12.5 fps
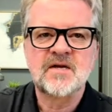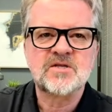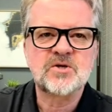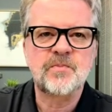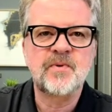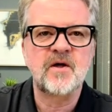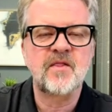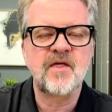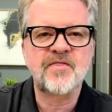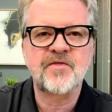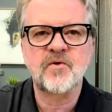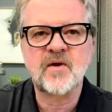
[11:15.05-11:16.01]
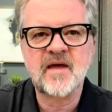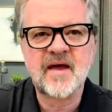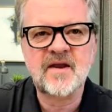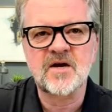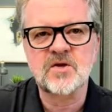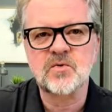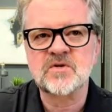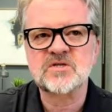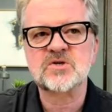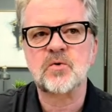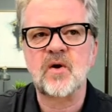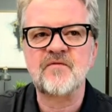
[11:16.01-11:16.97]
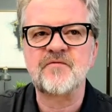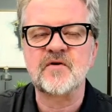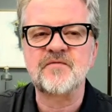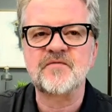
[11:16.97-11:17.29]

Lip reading: to build the 3,800 square foot